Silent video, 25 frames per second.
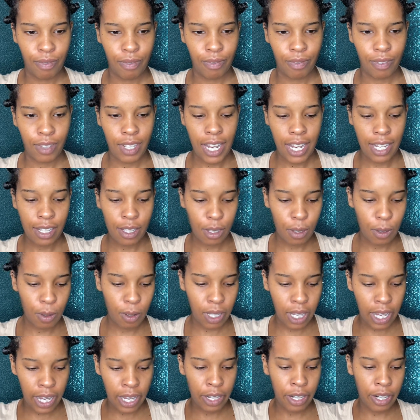tattoo
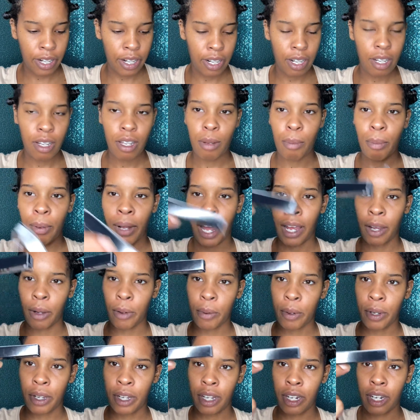liner, the black
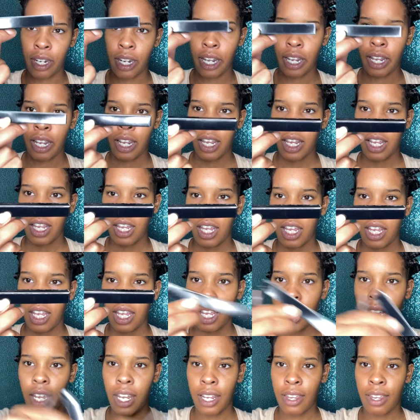one,
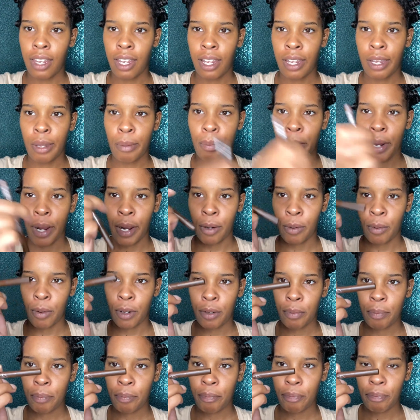and then the brown
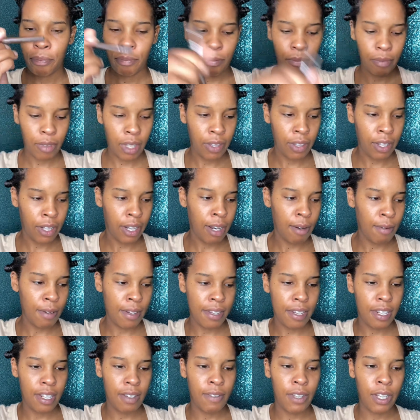one. And then I
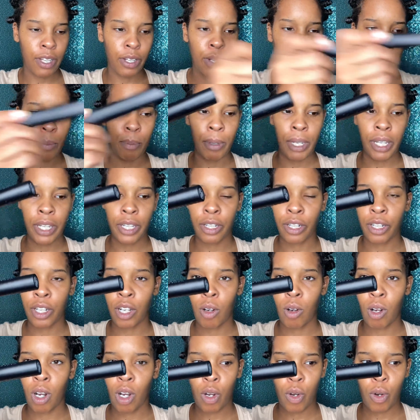received the Go Big or Go
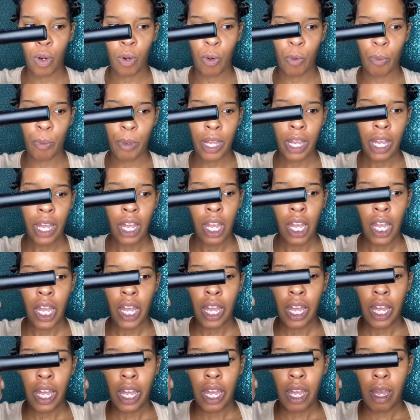Home
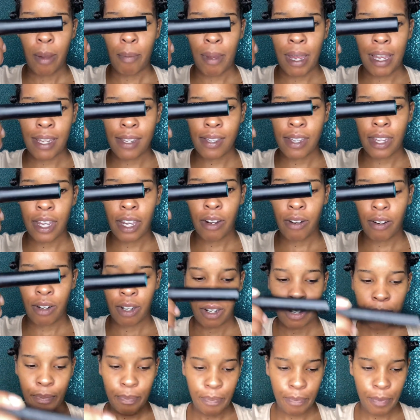
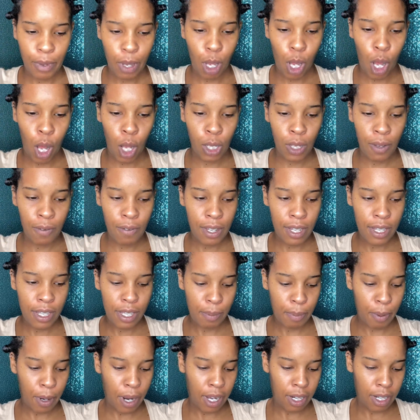mascara. All of these
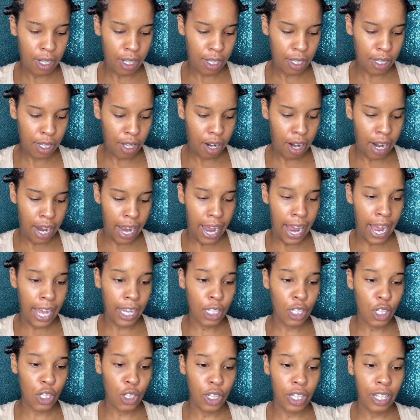products are
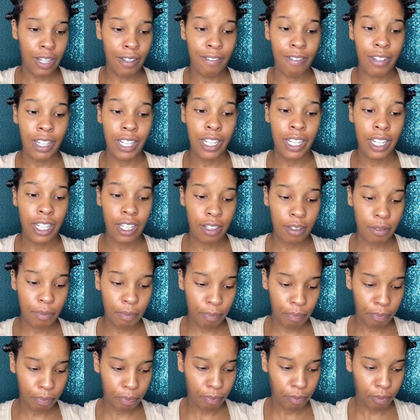actually vegan
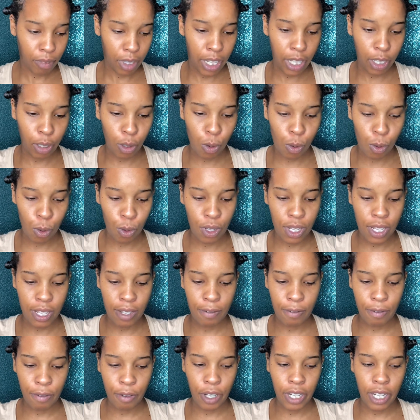and
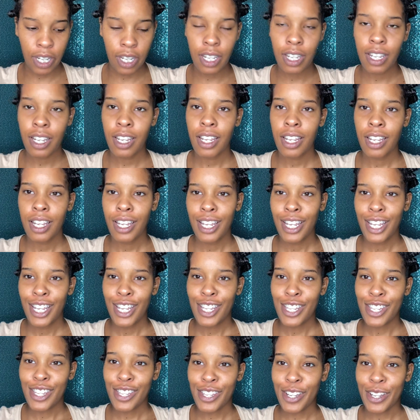cruelty-free.
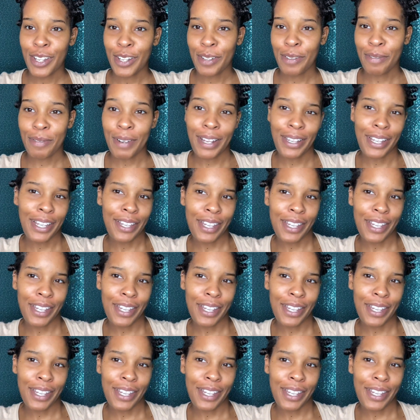So I thought